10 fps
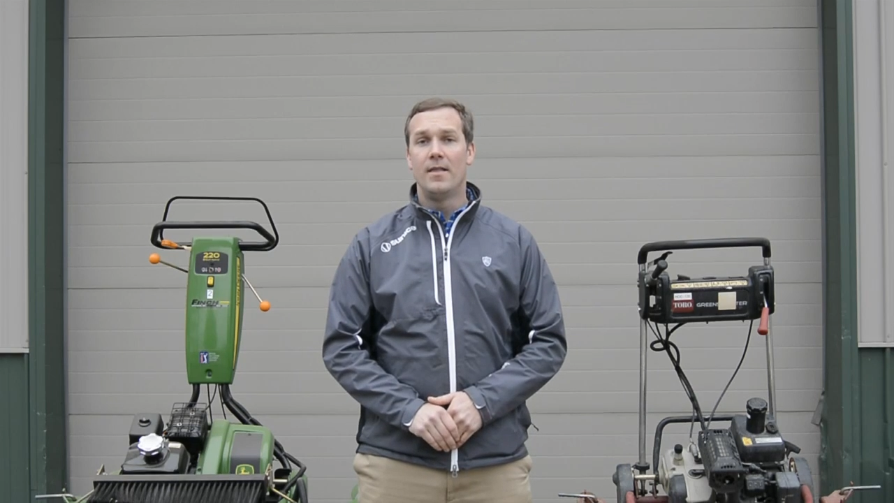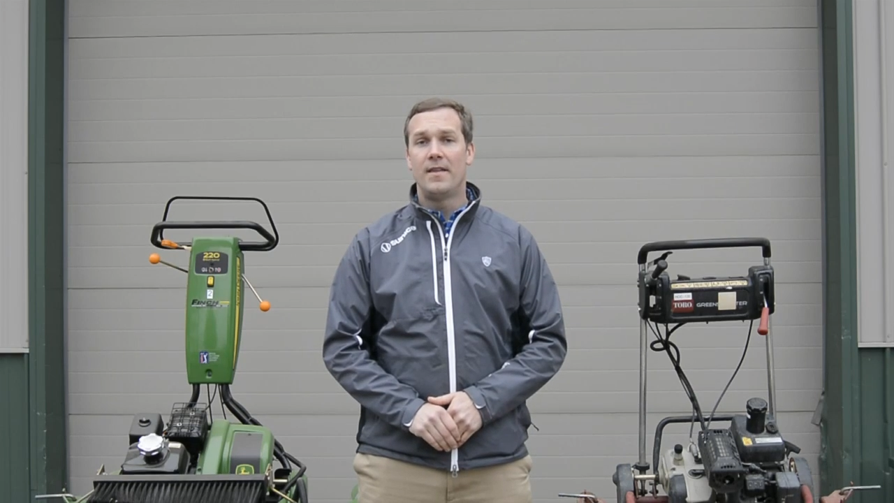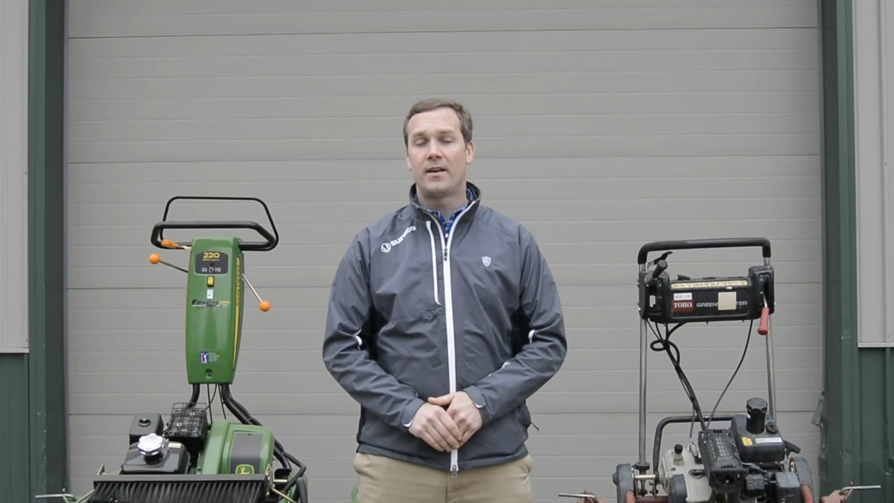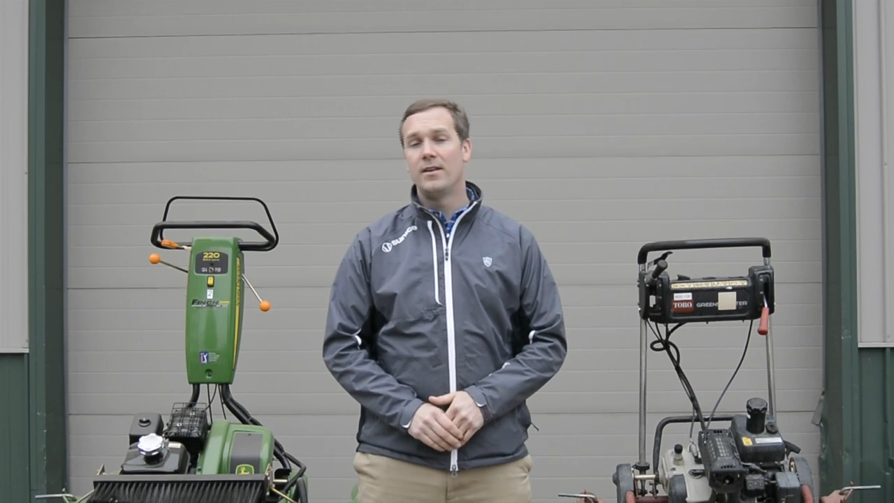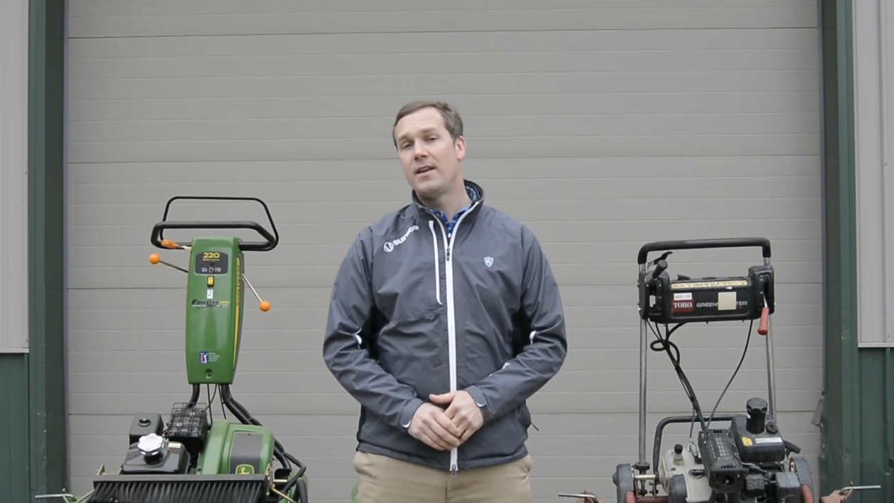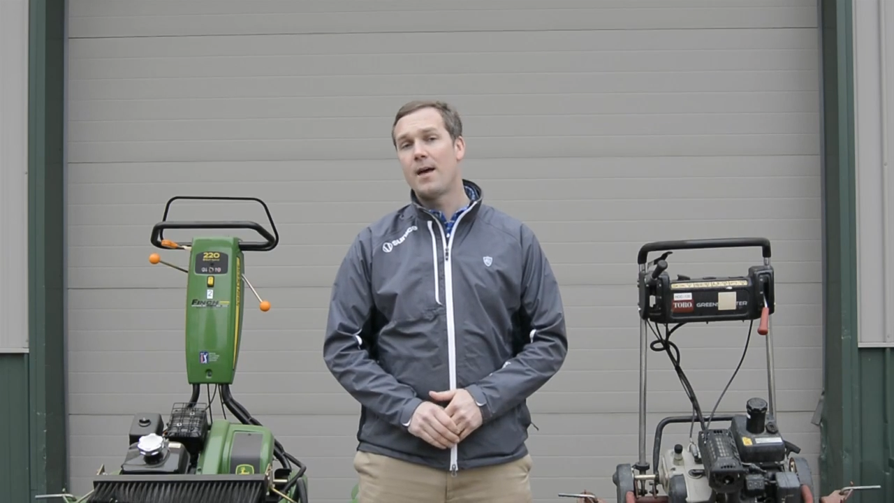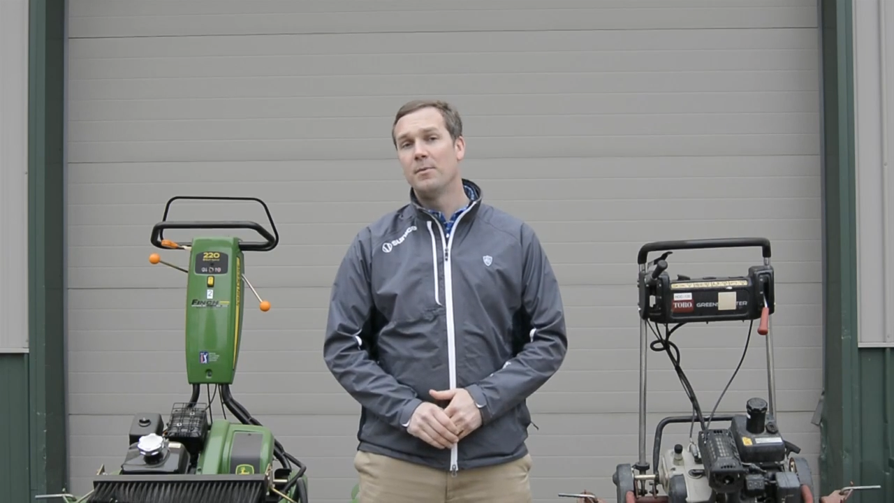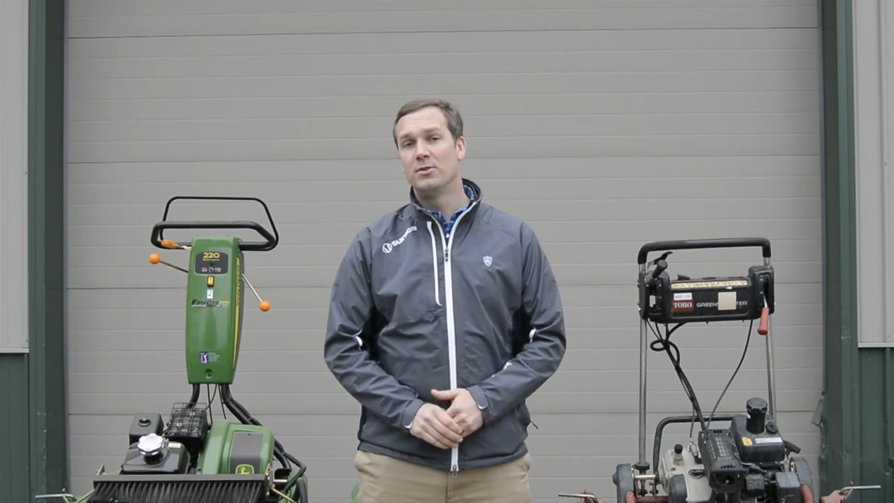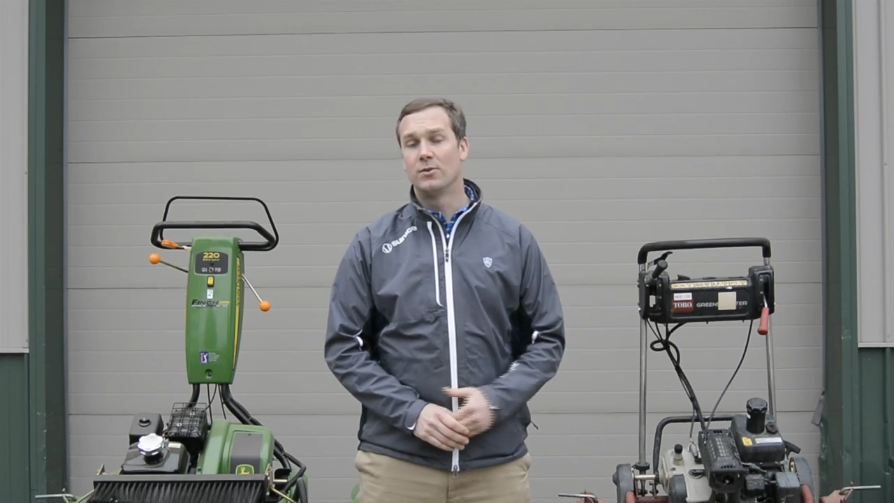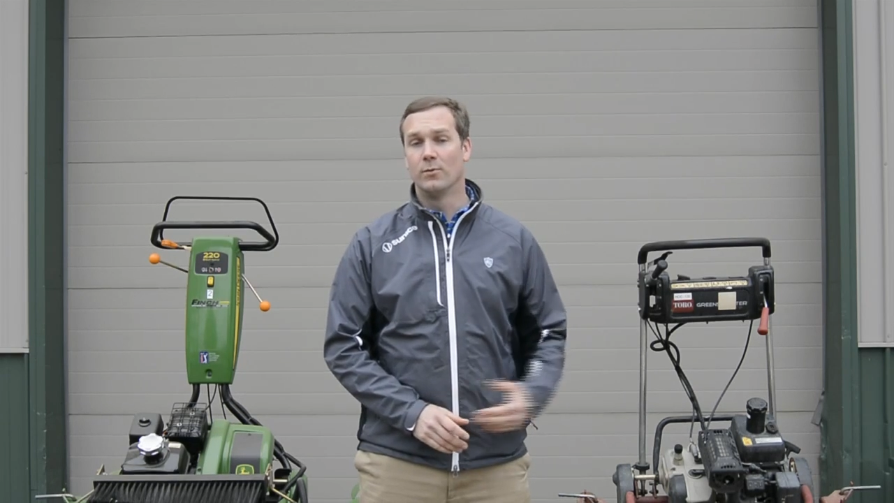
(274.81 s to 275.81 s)
that can
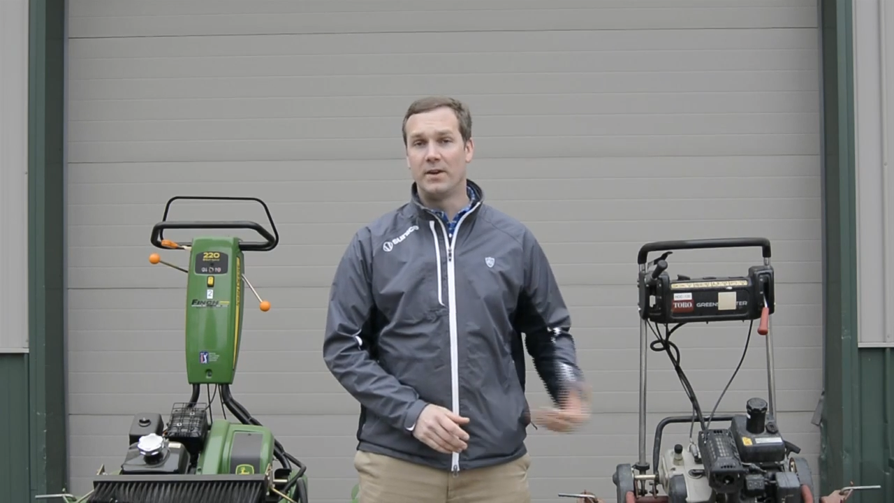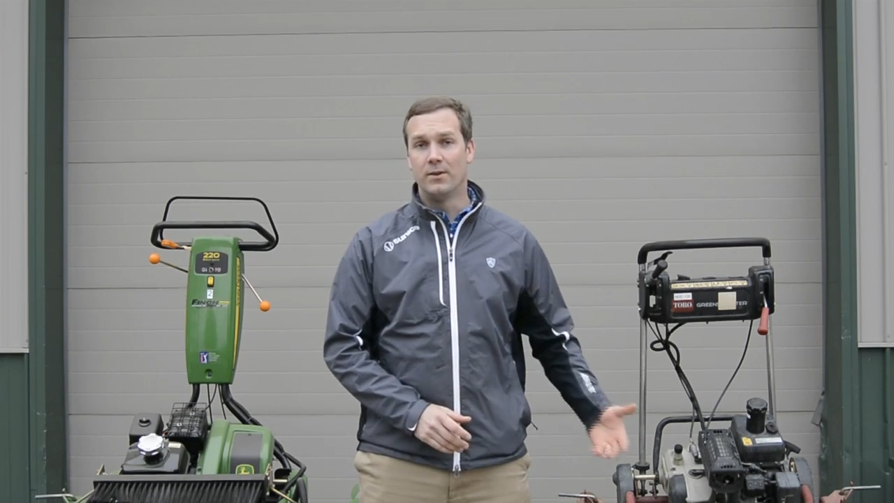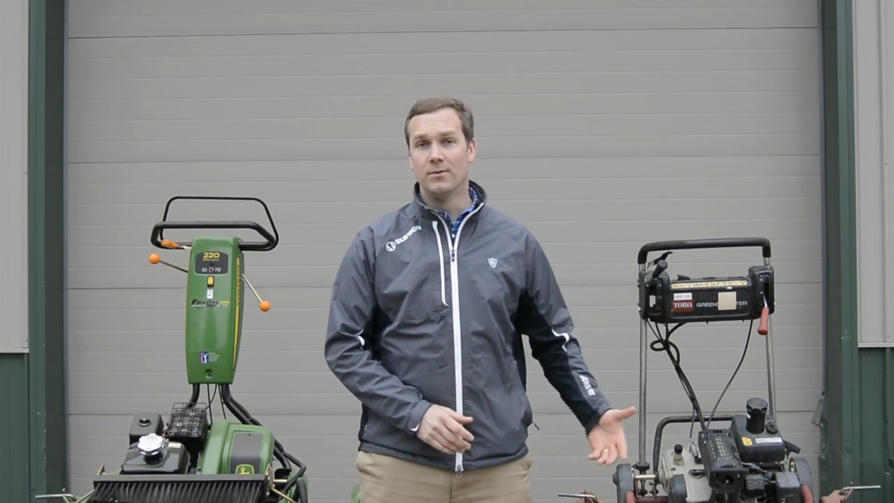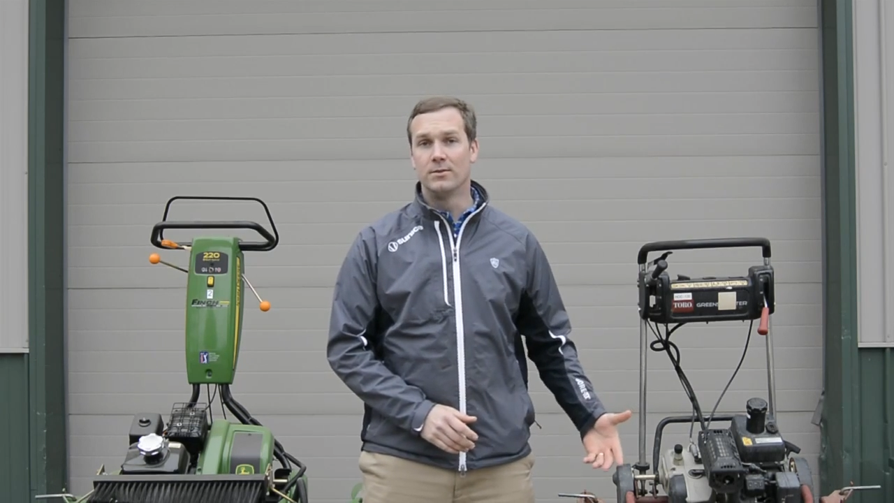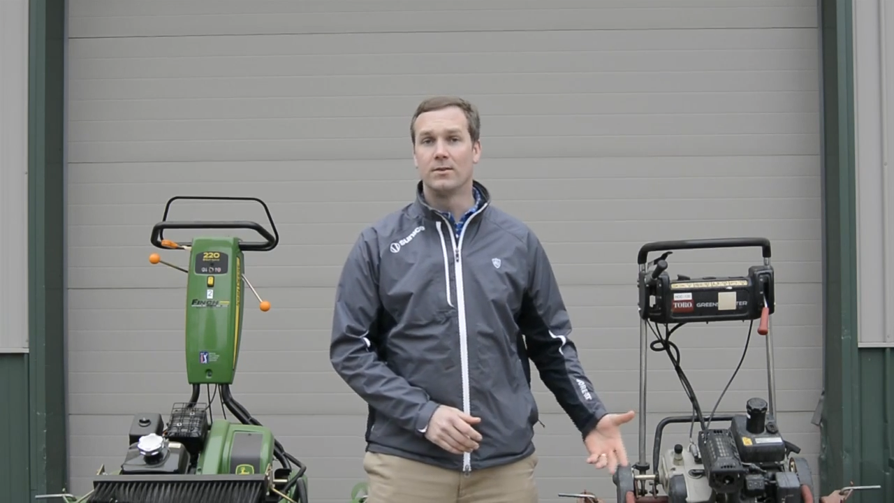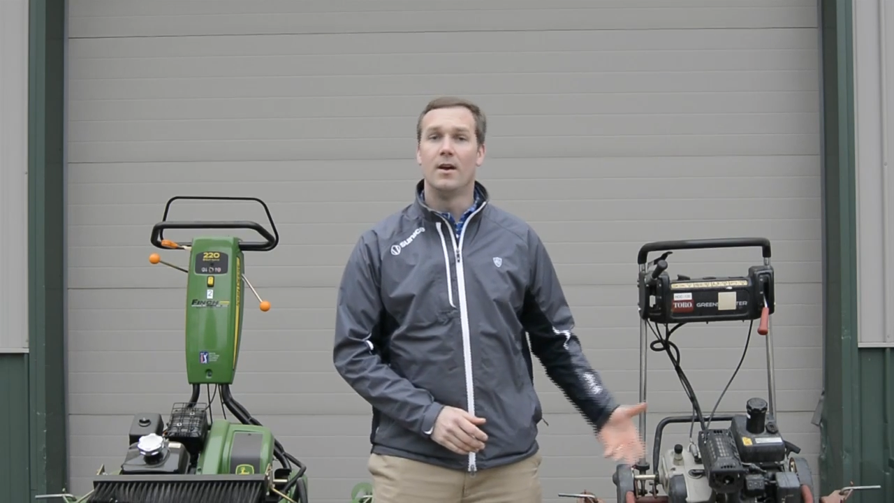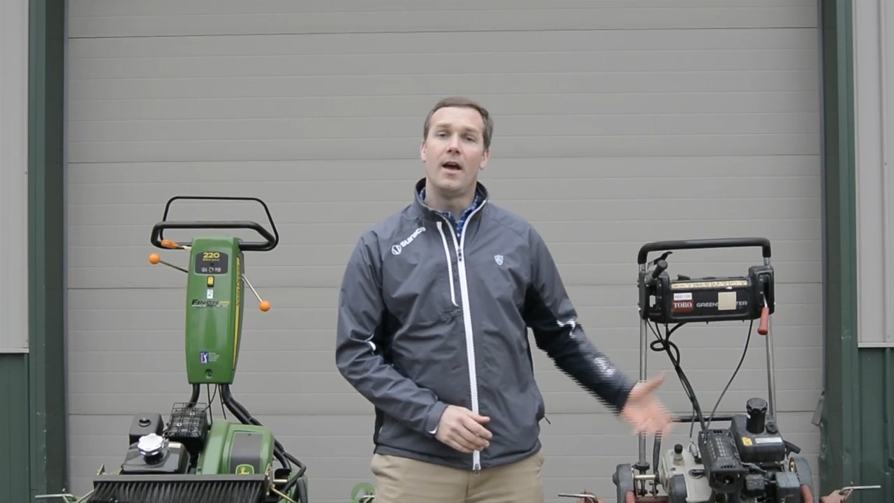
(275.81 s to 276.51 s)
damage the reels